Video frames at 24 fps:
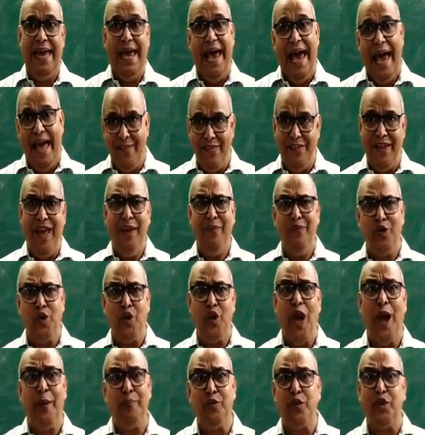And therefore we
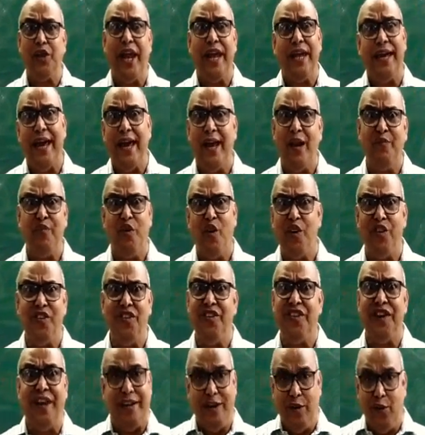have to take care of
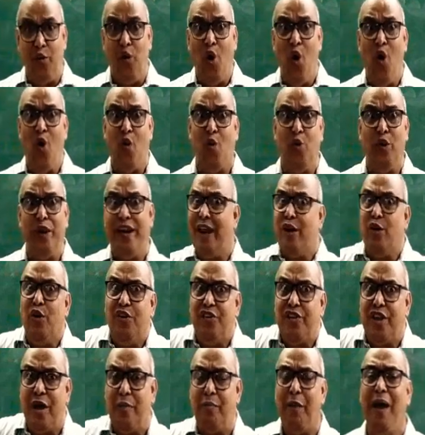oxygen. You know, we cannot
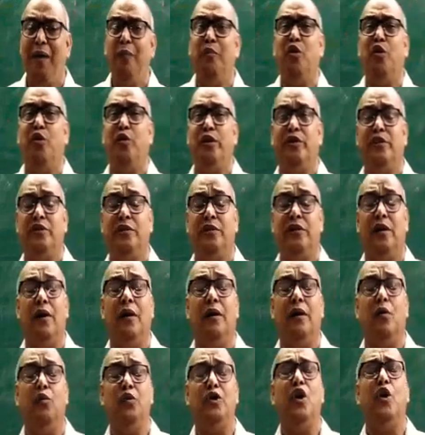survive
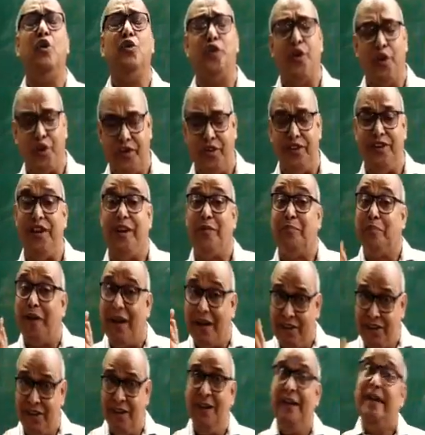without oxygen,
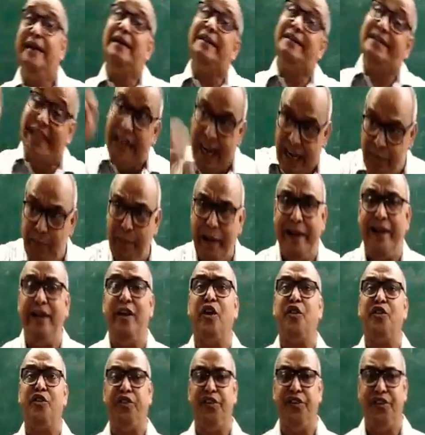but that very
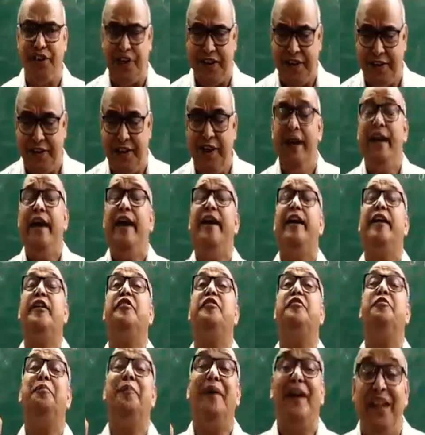oxygen is
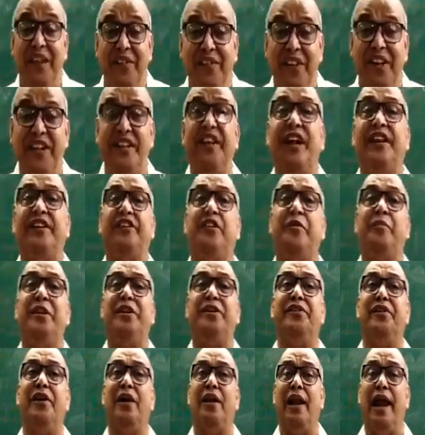very, very
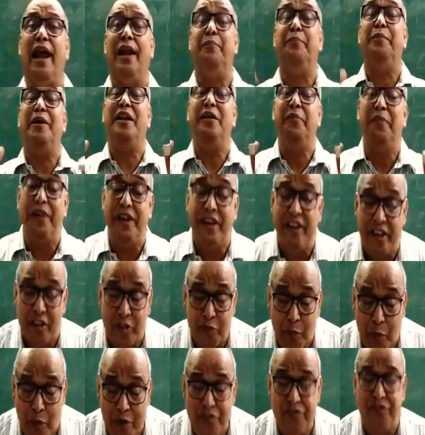detrimental and very, very
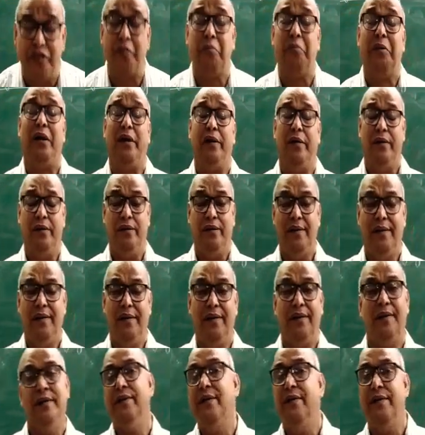responsible
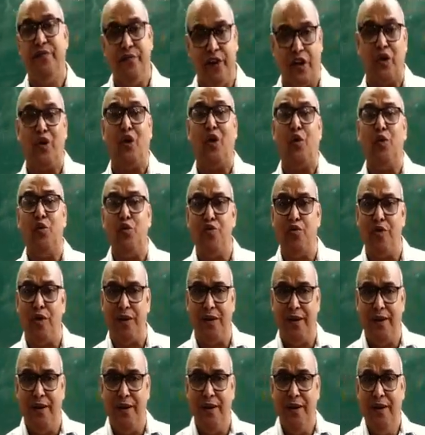for corrosion.
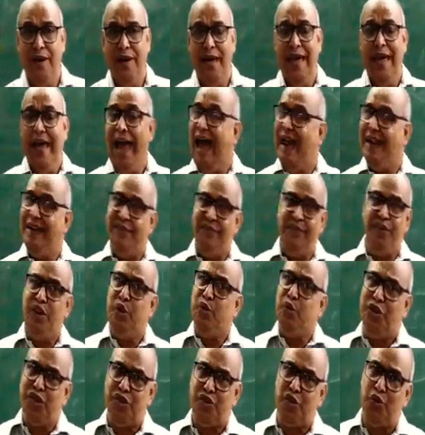And if we
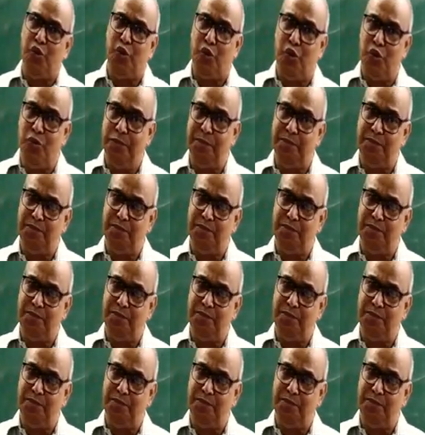wish to